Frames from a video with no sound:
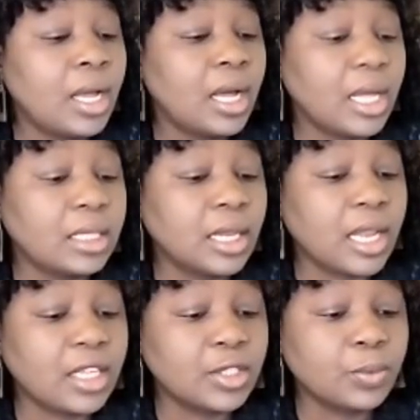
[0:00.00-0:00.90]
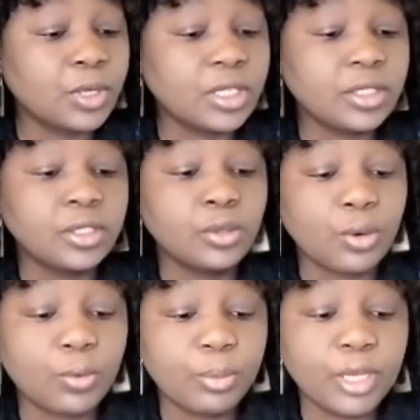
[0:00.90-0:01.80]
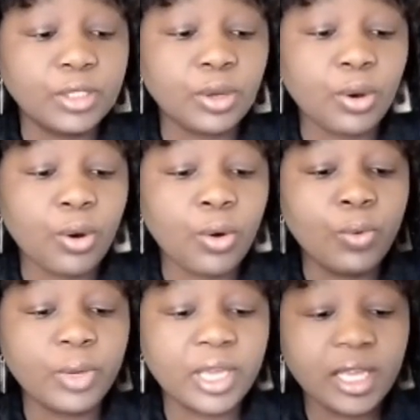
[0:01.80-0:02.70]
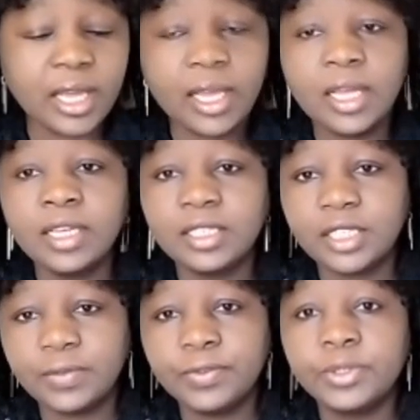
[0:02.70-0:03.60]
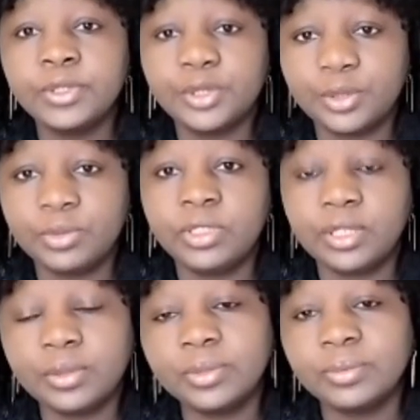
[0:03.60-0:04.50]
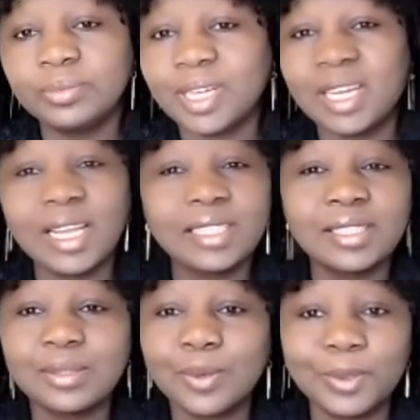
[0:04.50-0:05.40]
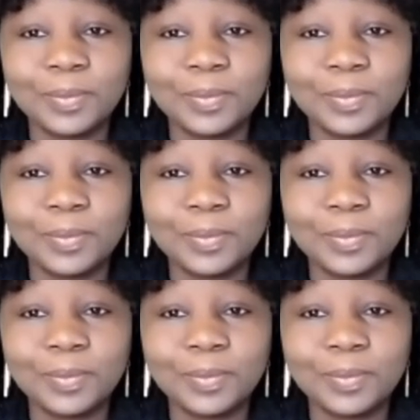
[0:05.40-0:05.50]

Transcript: And the last one is document all care given to Cheryl. And that is all.